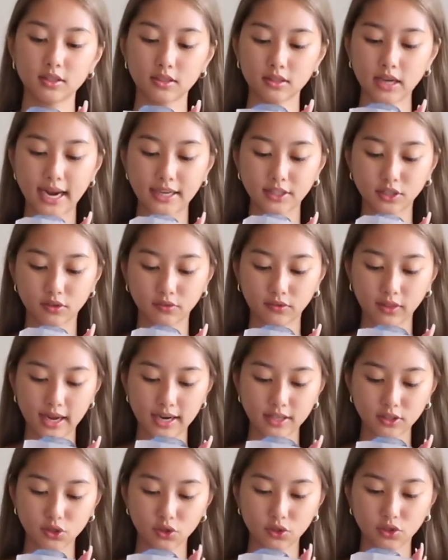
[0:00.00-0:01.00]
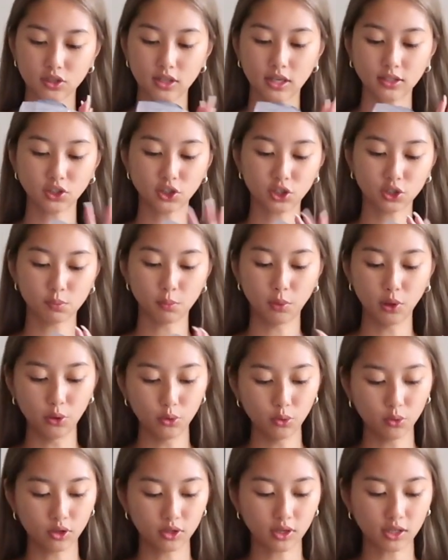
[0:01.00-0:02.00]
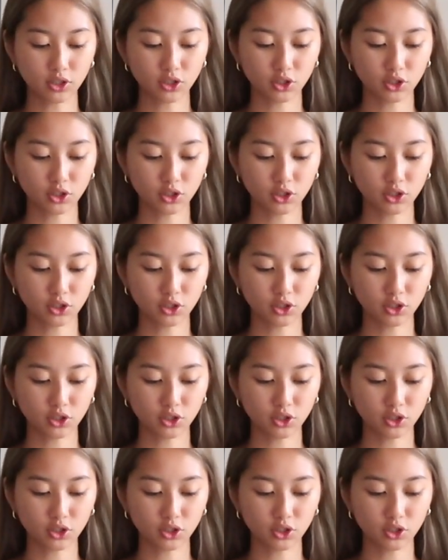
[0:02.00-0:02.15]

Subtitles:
kinds of lights, so it's not just blue or not